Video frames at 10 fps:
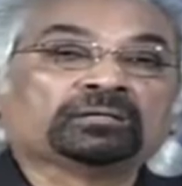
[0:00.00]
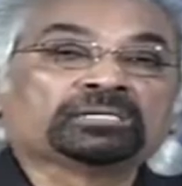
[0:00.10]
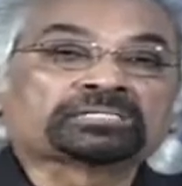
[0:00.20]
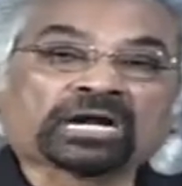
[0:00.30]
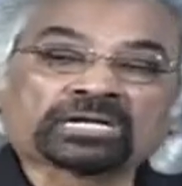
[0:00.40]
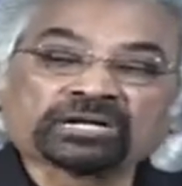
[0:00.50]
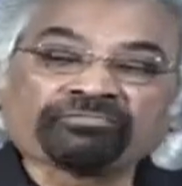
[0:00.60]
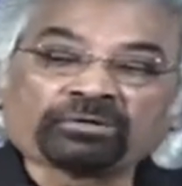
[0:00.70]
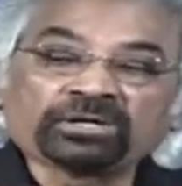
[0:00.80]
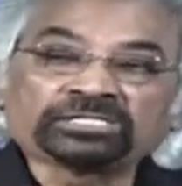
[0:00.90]
started a
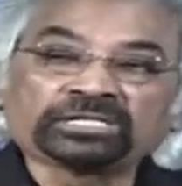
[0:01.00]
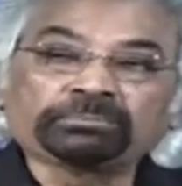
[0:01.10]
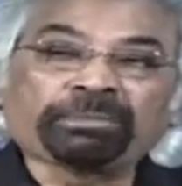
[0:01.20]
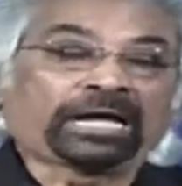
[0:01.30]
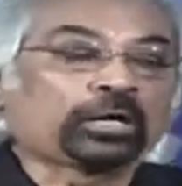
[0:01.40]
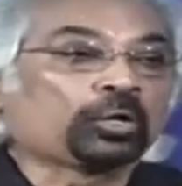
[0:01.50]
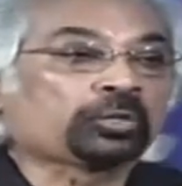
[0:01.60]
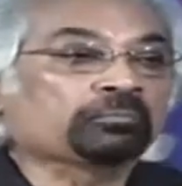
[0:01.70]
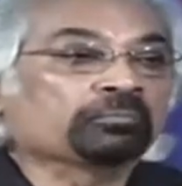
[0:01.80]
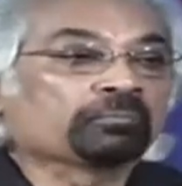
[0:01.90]
foundation in
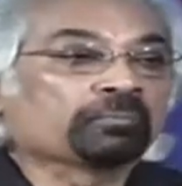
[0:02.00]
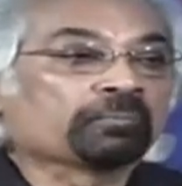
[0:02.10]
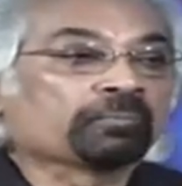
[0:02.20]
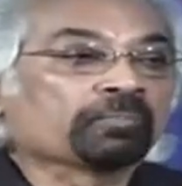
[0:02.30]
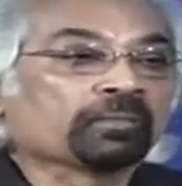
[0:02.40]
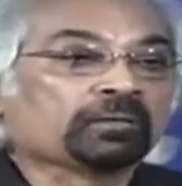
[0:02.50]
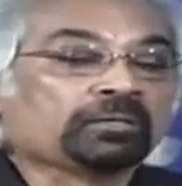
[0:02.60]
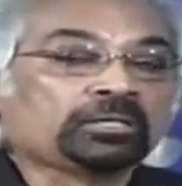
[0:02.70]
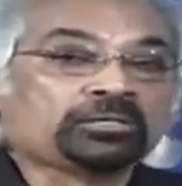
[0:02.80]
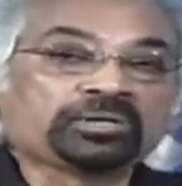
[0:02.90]
Bangalore.
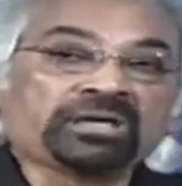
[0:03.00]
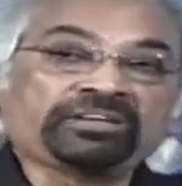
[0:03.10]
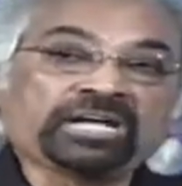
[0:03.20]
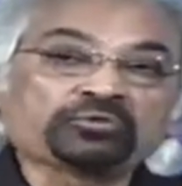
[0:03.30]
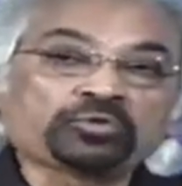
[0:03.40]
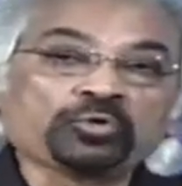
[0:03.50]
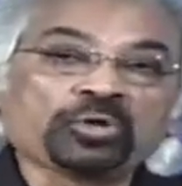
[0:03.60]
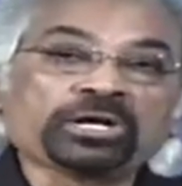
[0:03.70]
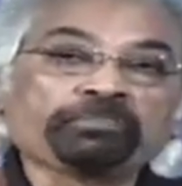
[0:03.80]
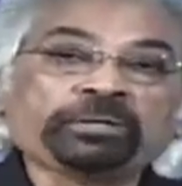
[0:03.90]
Today we have
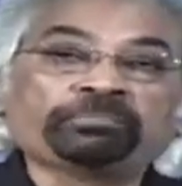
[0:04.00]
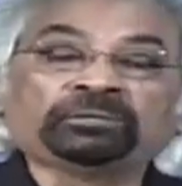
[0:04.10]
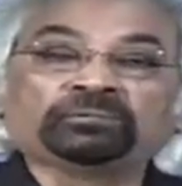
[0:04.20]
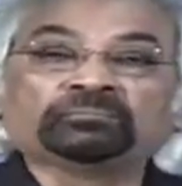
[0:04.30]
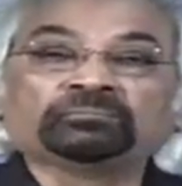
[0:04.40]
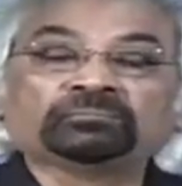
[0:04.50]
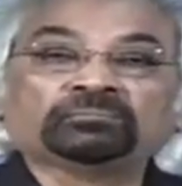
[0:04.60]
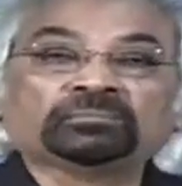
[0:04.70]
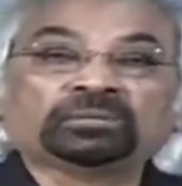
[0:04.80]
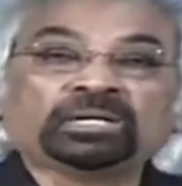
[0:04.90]
200 people
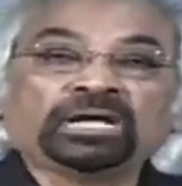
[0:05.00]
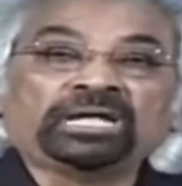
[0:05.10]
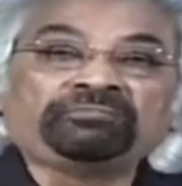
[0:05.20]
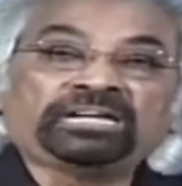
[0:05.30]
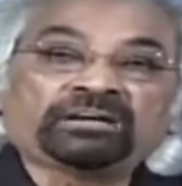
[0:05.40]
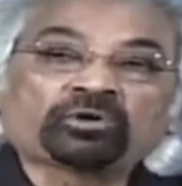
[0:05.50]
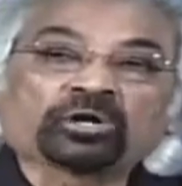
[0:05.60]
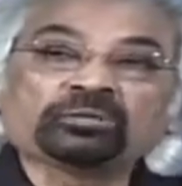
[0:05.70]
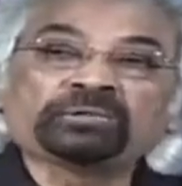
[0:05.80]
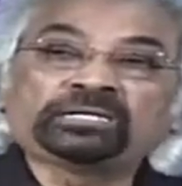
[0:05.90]
and we have
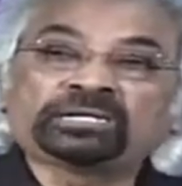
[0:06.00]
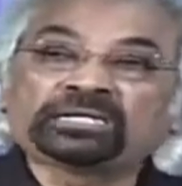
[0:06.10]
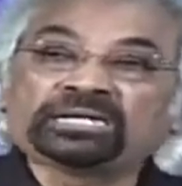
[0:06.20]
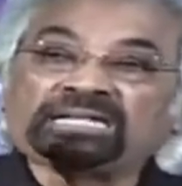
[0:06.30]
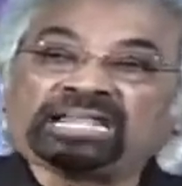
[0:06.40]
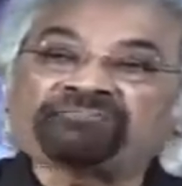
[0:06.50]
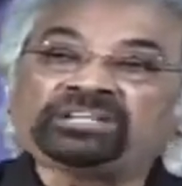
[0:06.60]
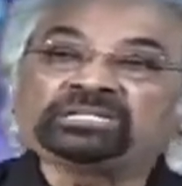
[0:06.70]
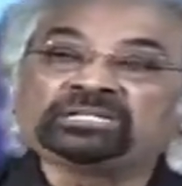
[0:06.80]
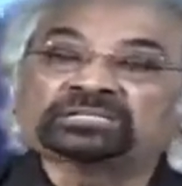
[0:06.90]
documented
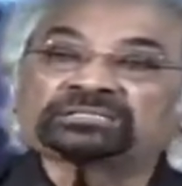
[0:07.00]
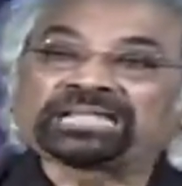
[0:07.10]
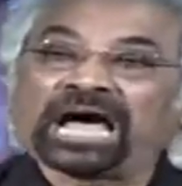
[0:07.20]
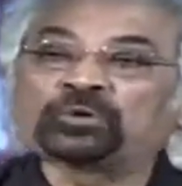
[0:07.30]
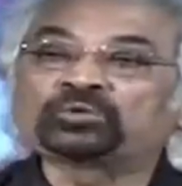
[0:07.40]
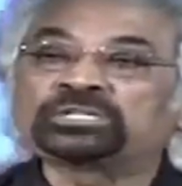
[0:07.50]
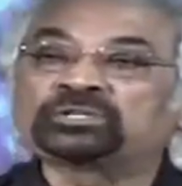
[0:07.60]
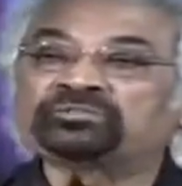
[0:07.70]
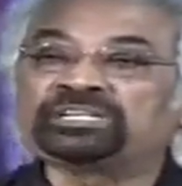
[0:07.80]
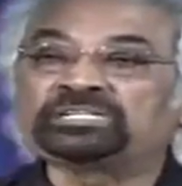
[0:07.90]
11,000
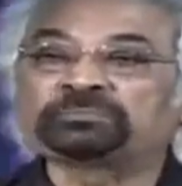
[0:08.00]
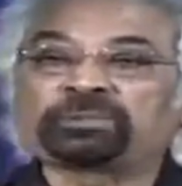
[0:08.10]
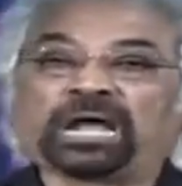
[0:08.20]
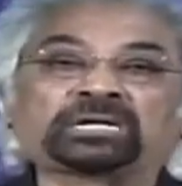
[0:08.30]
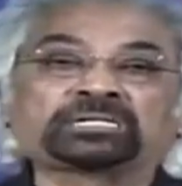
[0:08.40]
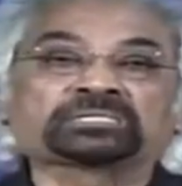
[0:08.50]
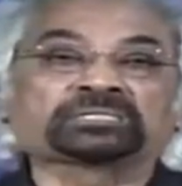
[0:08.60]
of these plants.